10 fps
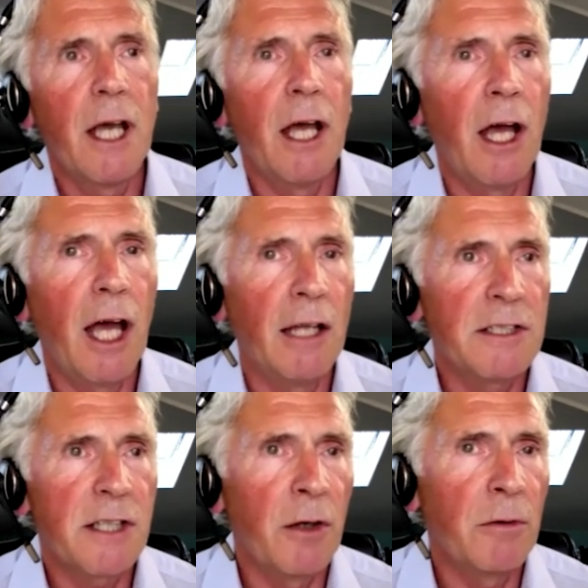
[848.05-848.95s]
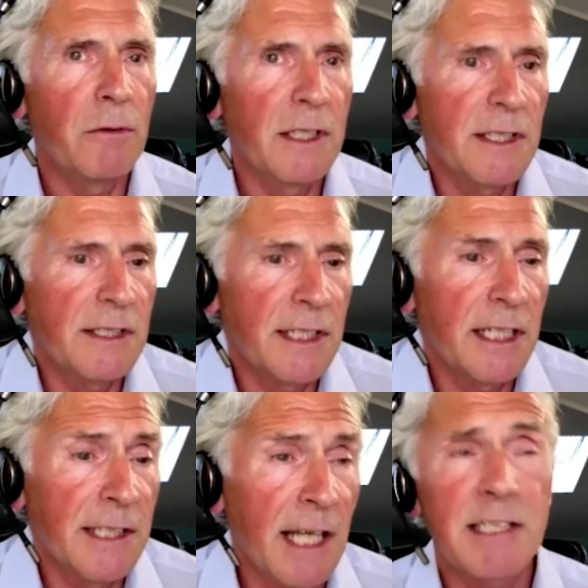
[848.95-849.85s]
uh, and so this is
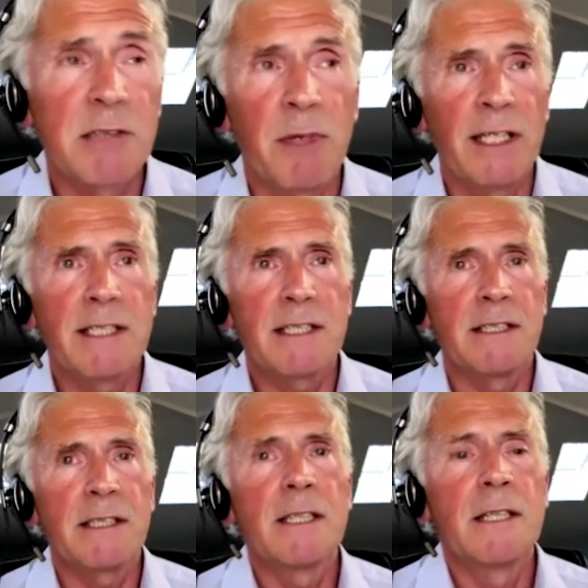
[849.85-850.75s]
exacerbated.